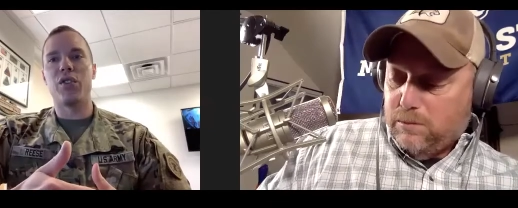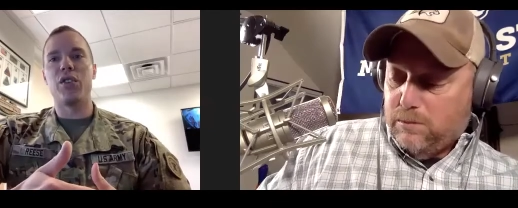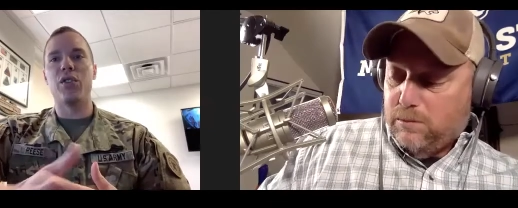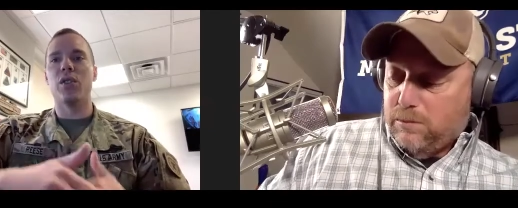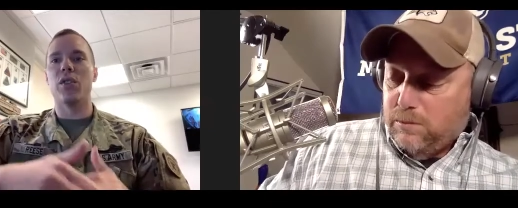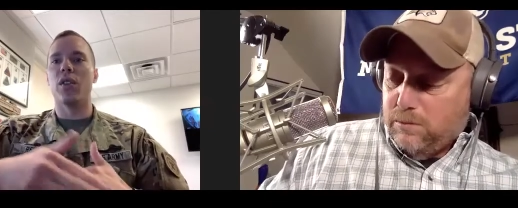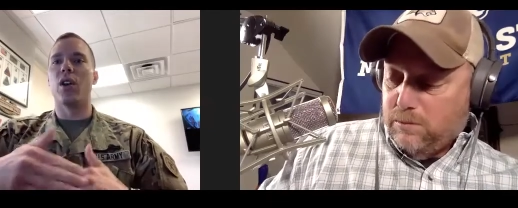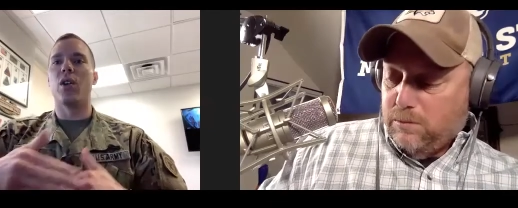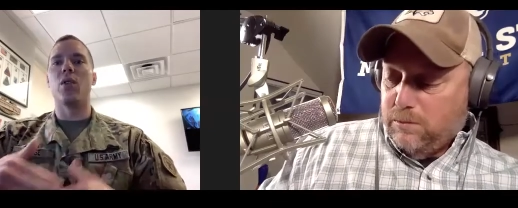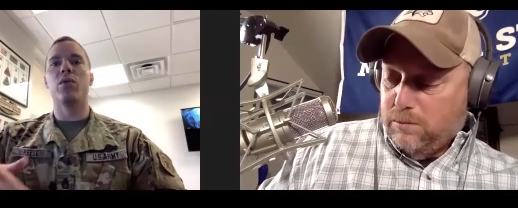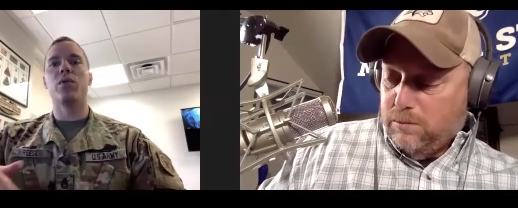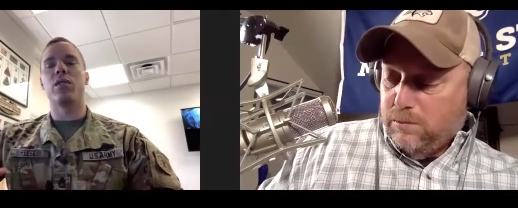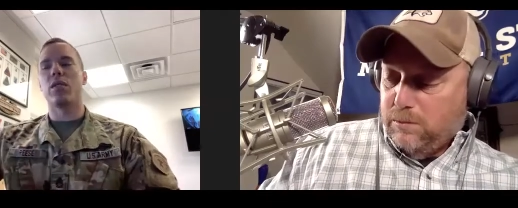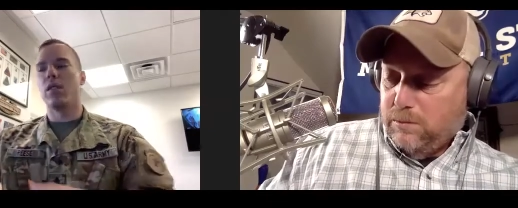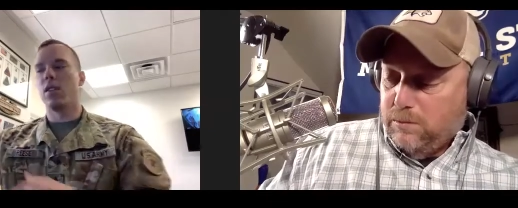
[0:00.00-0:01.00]
Speaker 1: of student
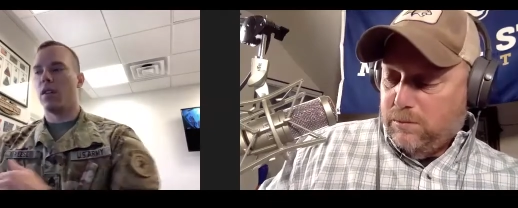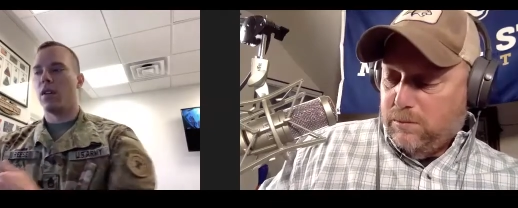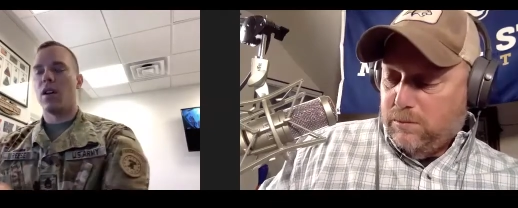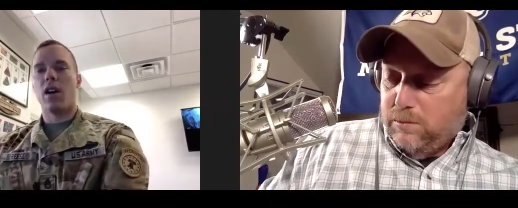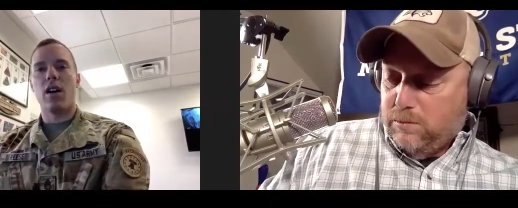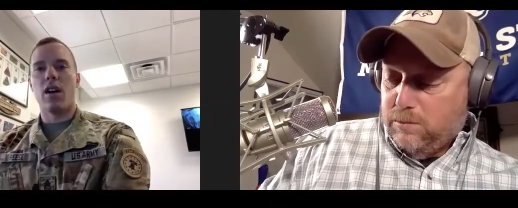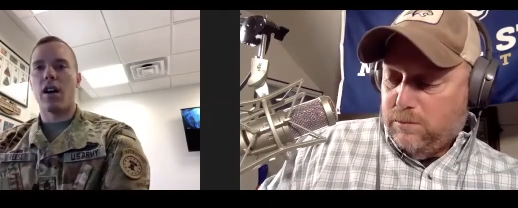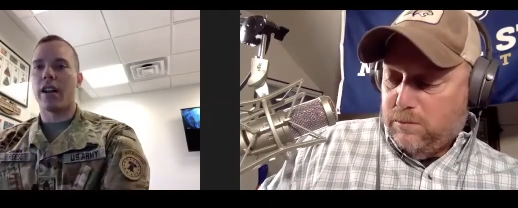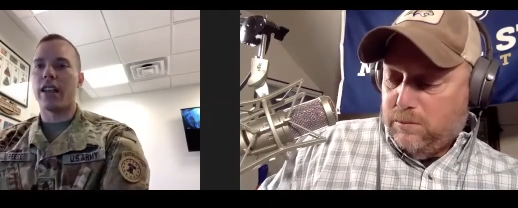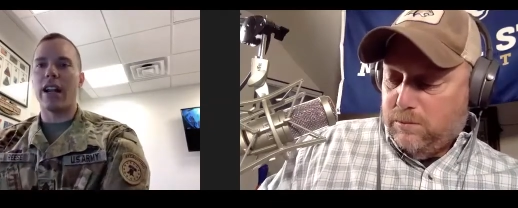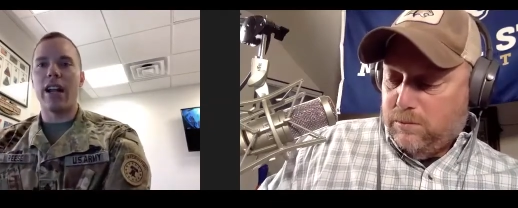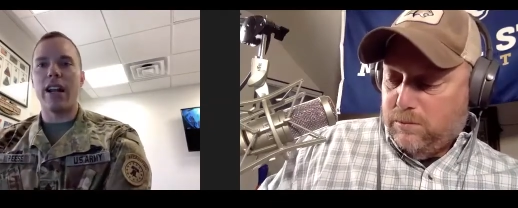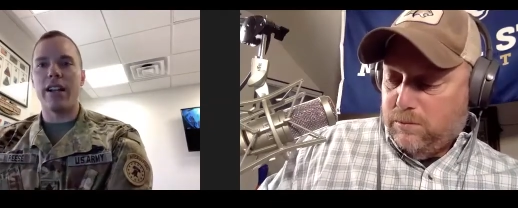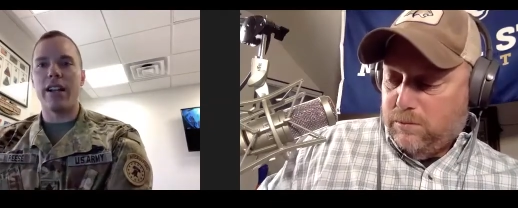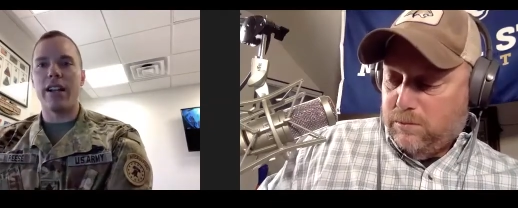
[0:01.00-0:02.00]
loans. Uh,
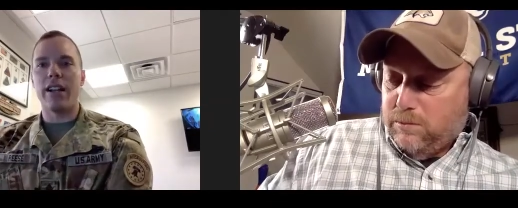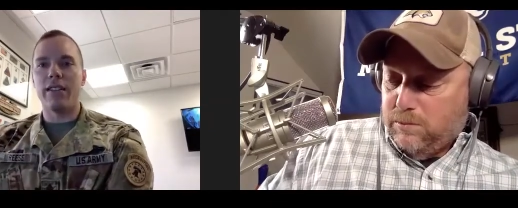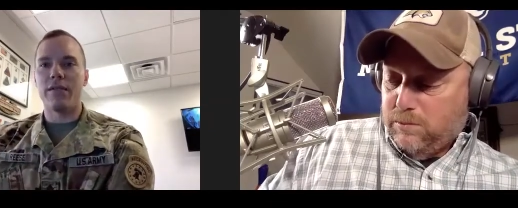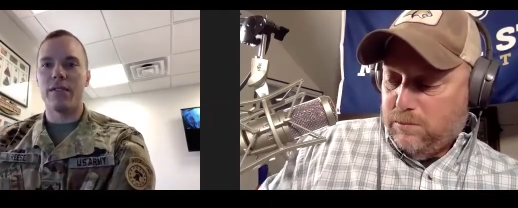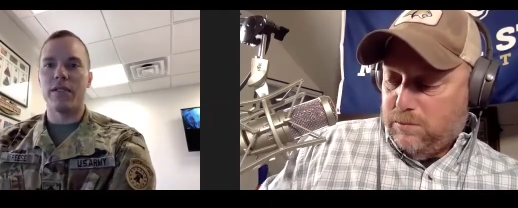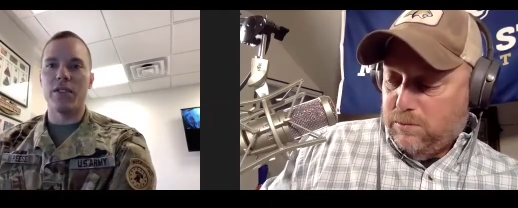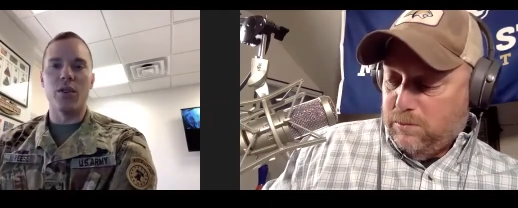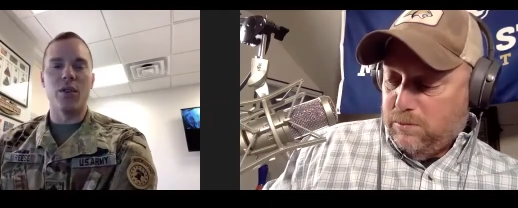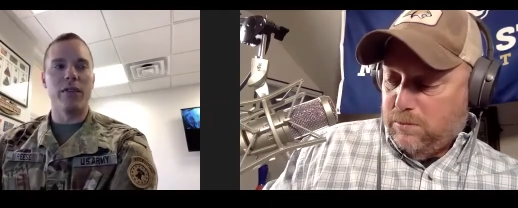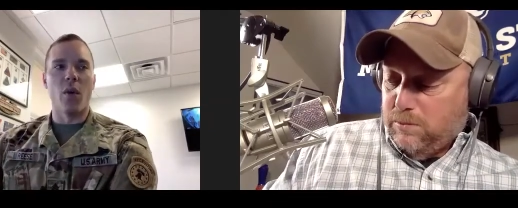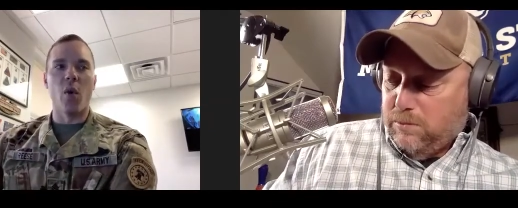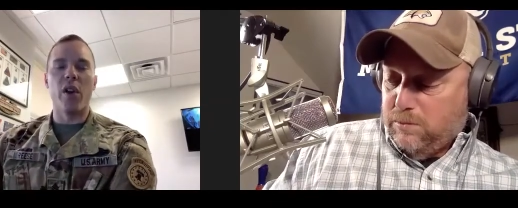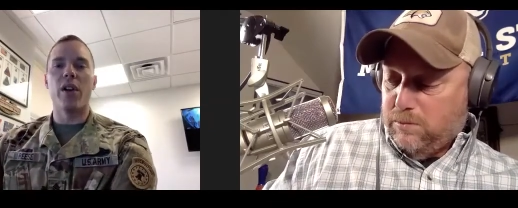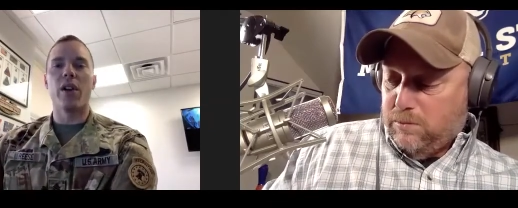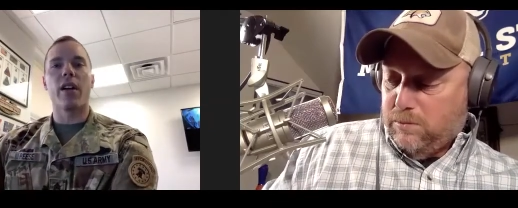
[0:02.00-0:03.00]
can I do a
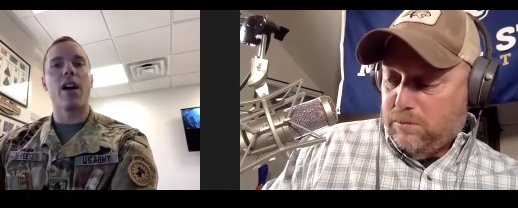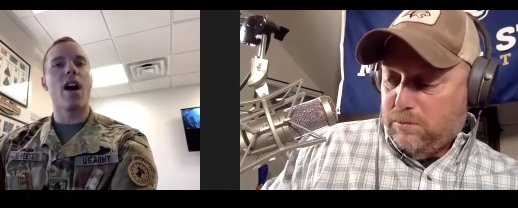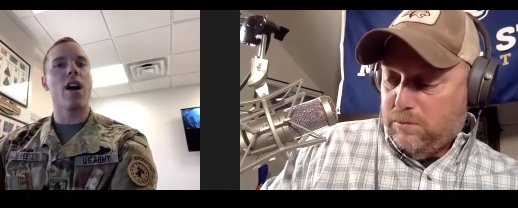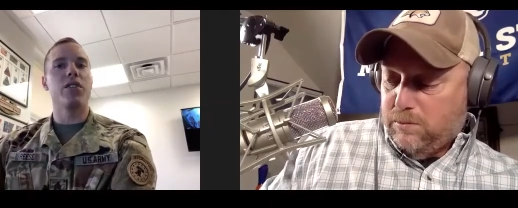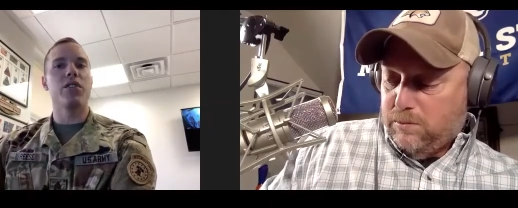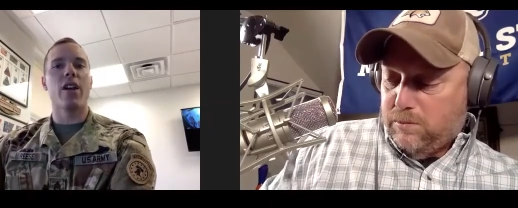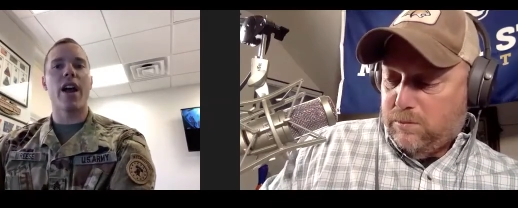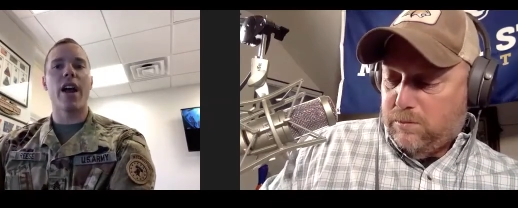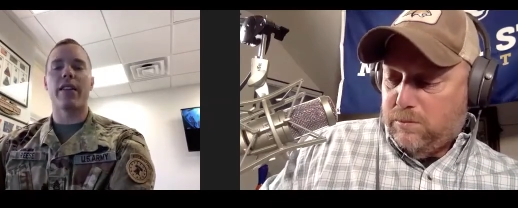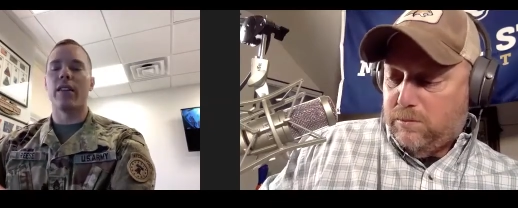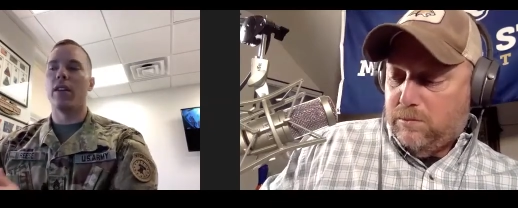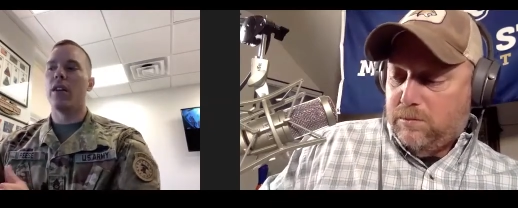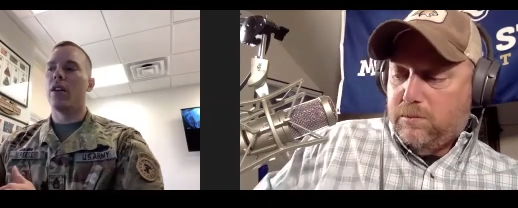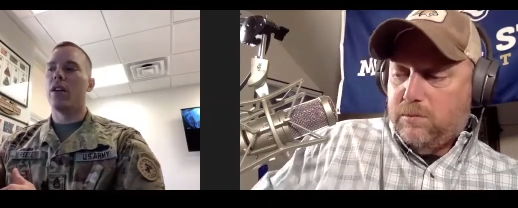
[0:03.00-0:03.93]
four year contract?